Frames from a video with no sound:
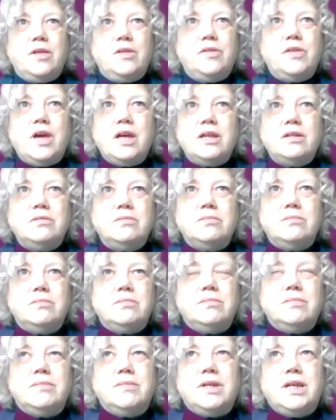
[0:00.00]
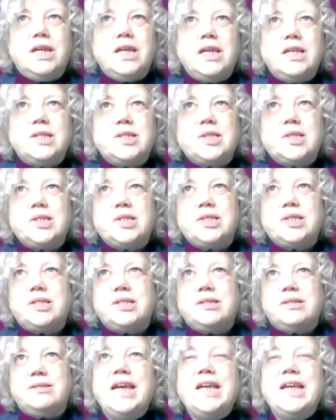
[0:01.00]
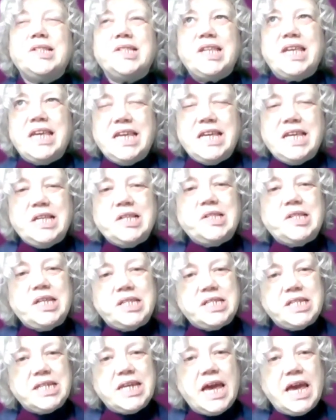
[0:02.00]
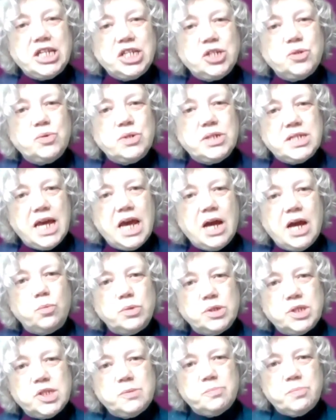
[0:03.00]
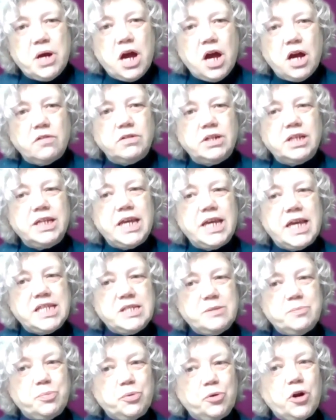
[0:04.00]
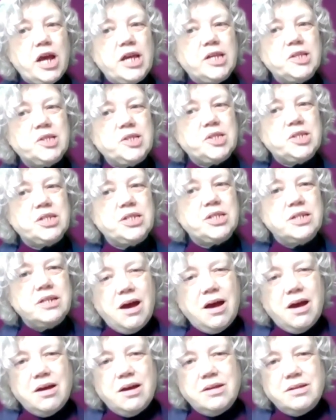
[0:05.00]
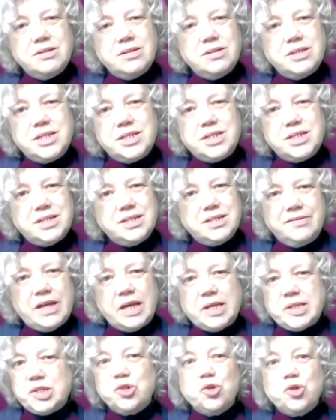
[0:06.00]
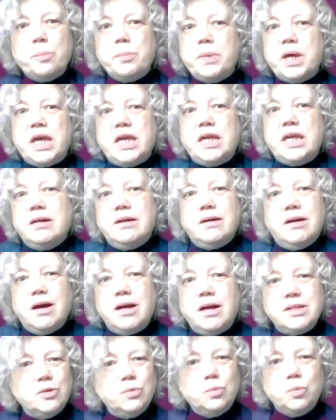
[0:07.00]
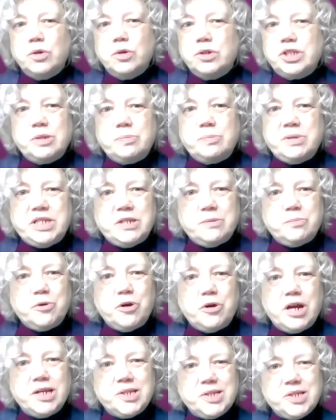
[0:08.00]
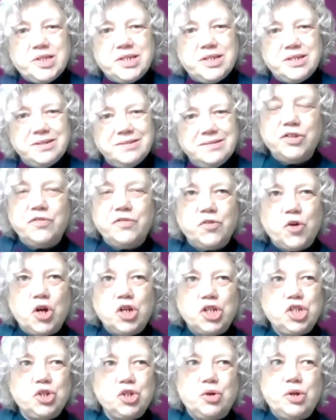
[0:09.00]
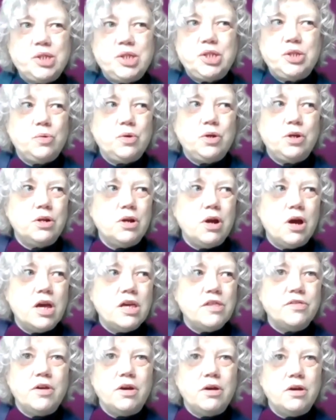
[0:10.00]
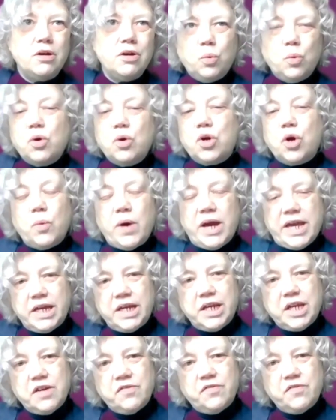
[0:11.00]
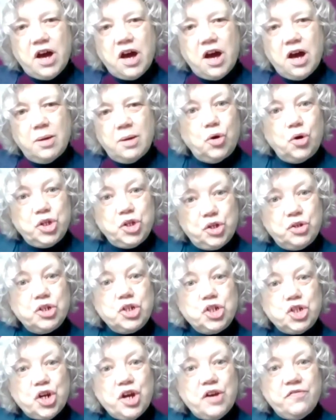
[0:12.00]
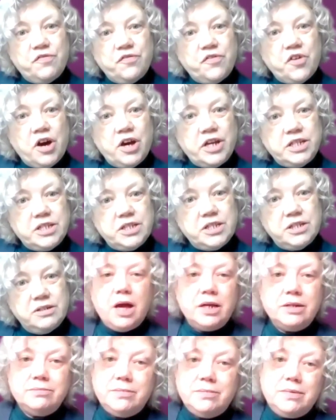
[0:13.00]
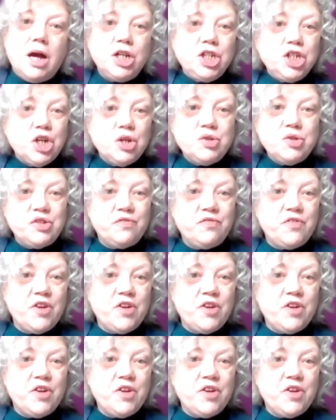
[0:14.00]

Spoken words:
then it's easy to get into a downward spiral and get depressed. And that's not me. I don't want to be depressed. You've got a choice. You can either walk away and give up, or you can try and fight. And I chose to